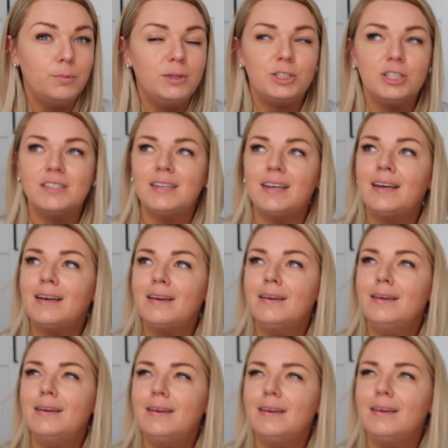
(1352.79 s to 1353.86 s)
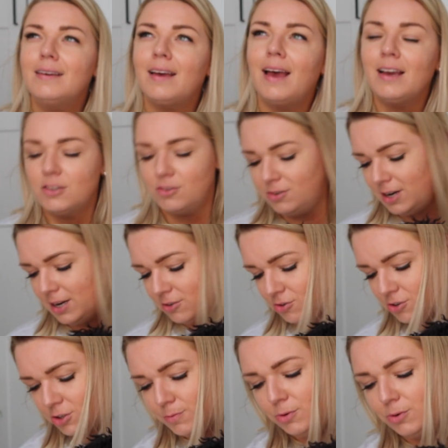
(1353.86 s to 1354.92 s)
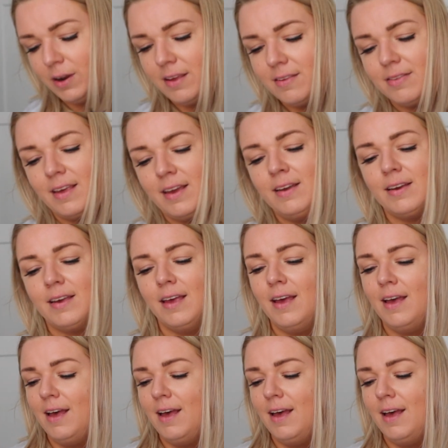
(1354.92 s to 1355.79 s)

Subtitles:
which is a extra small, I think.